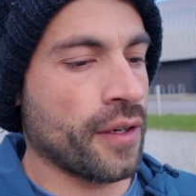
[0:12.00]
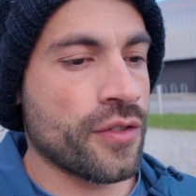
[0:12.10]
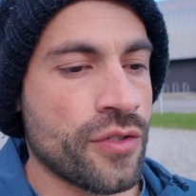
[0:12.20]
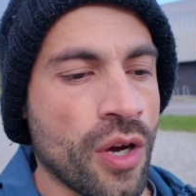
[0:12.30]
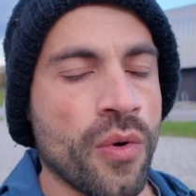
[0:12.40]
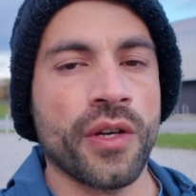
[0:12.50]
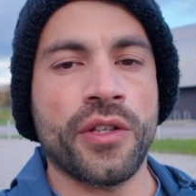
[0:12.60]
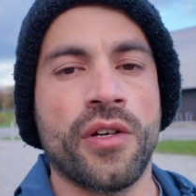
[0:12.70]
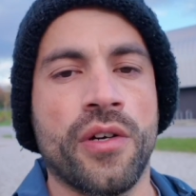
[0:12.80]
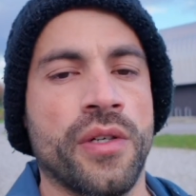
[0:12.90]
so
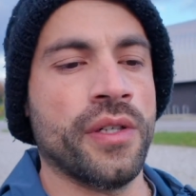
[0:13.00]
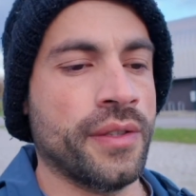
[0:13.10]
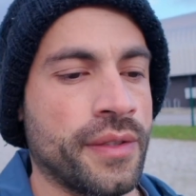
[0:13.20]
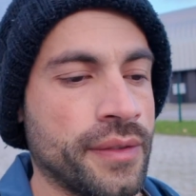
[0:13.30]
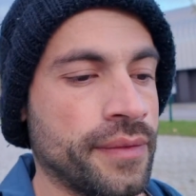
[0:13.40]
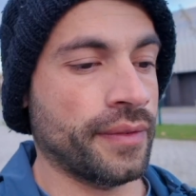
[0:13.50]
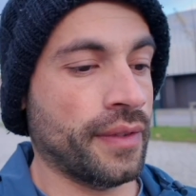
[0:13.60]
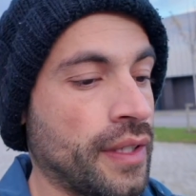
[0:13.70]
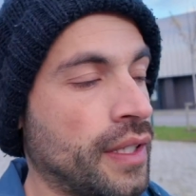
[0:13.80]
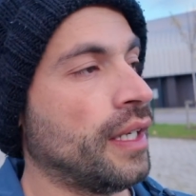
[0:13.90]
on,
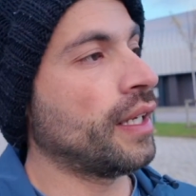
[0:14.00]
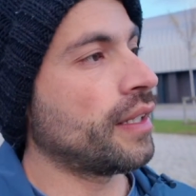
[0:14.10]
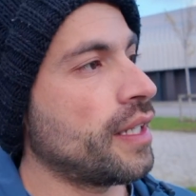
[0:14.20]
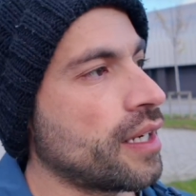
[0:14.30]
They